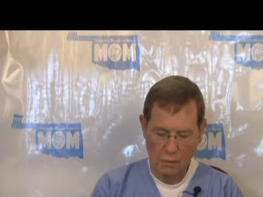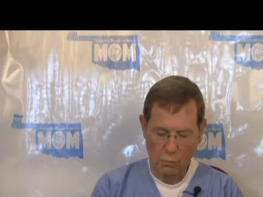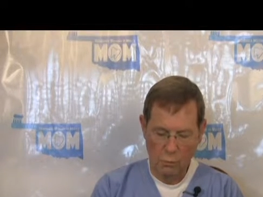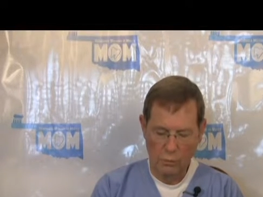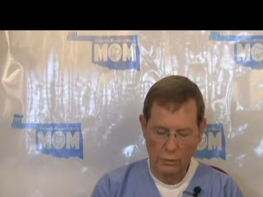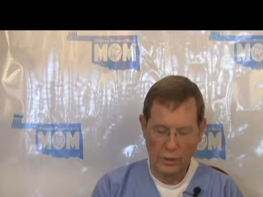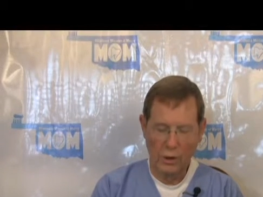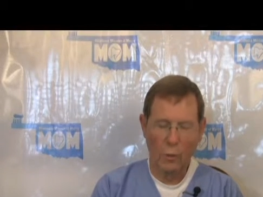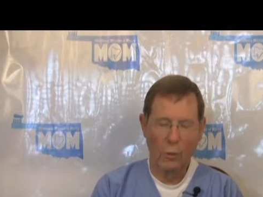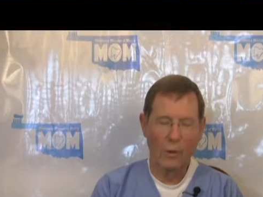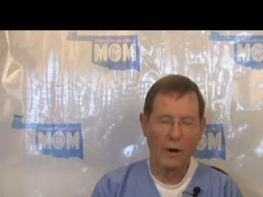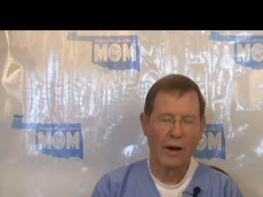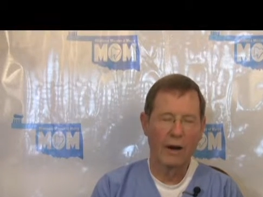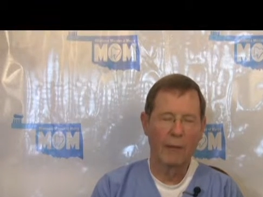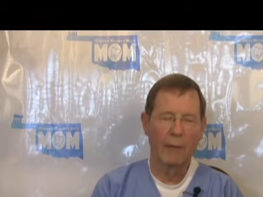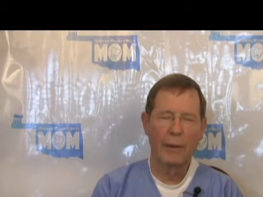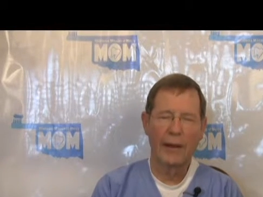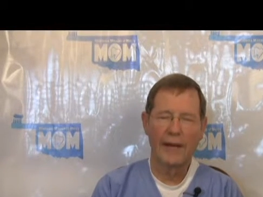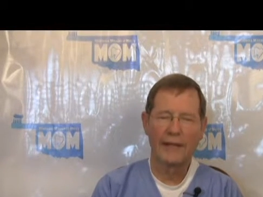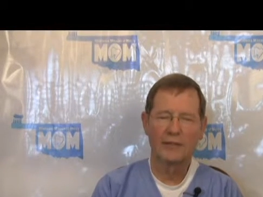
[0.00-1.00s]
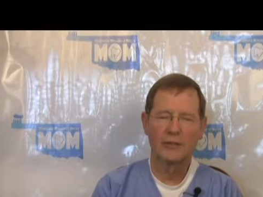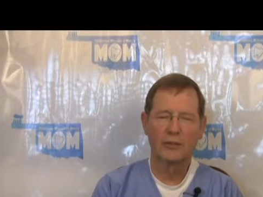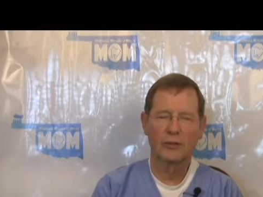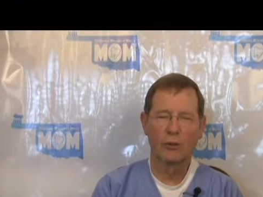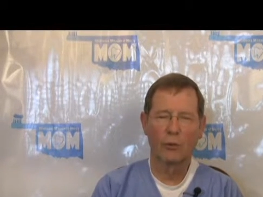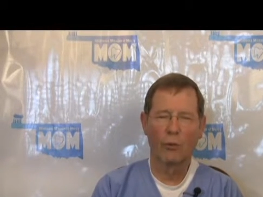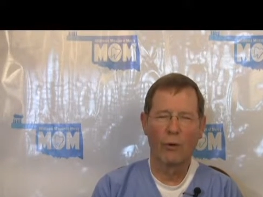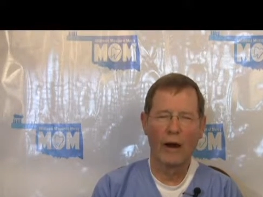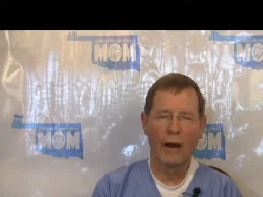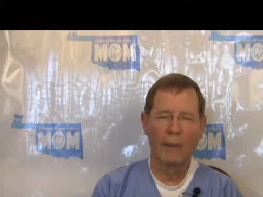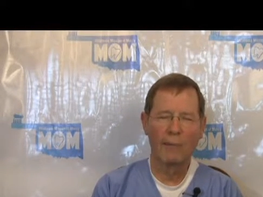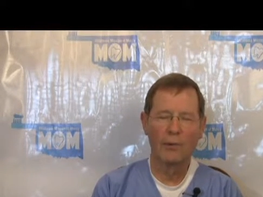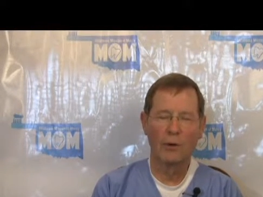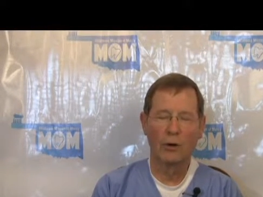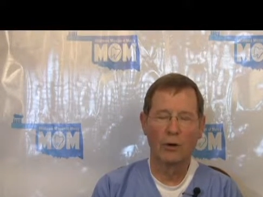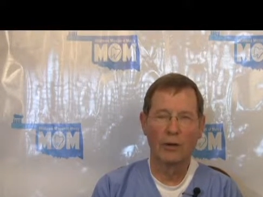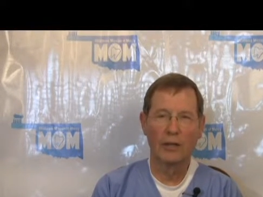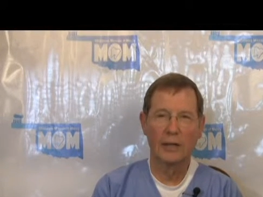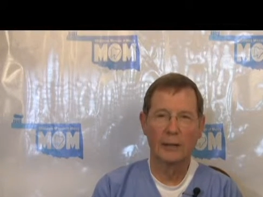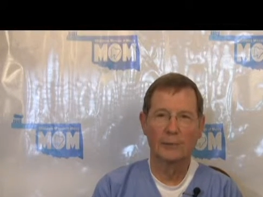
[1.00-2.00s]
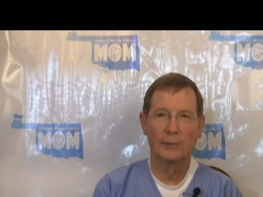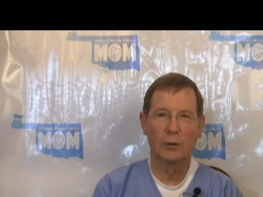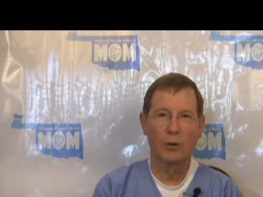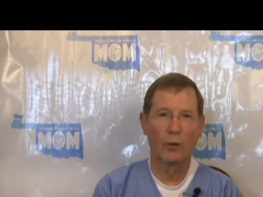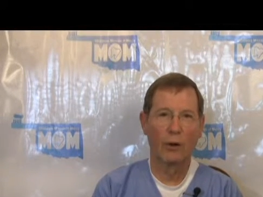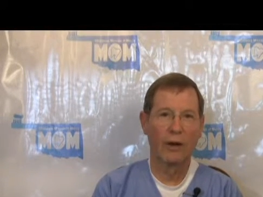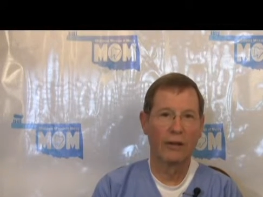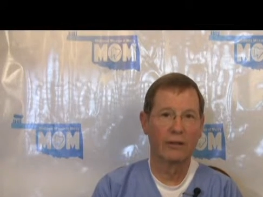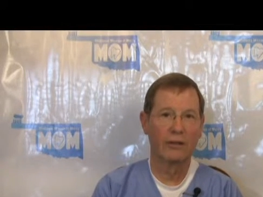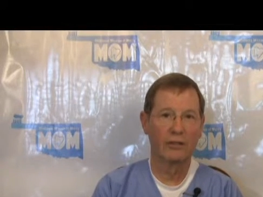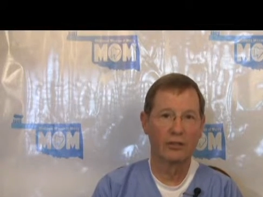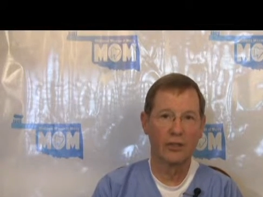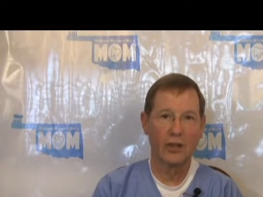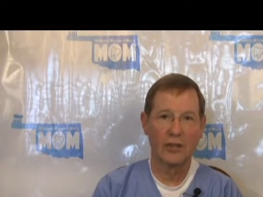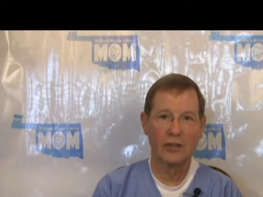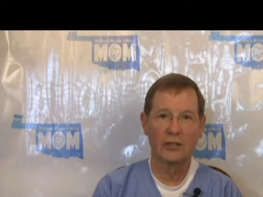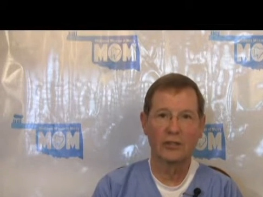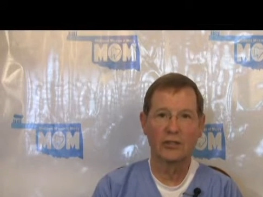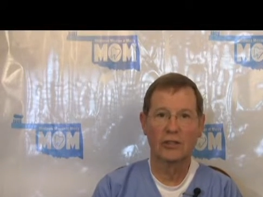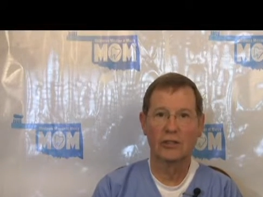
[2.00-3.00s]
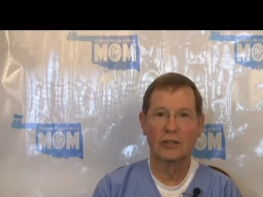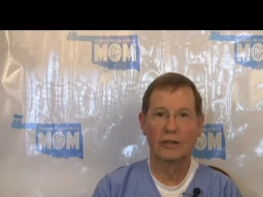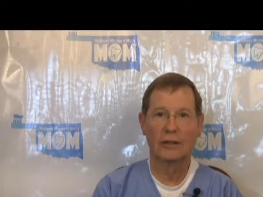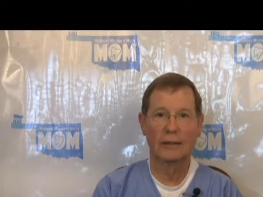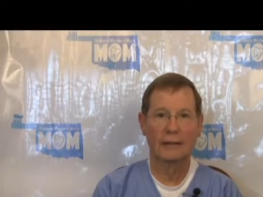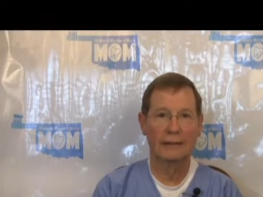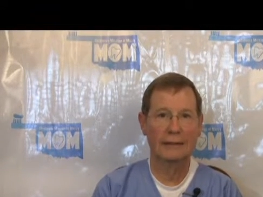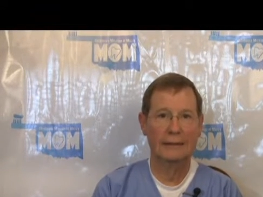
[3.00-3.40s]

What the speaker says: We don't want our patients to wrap their lips around the suction.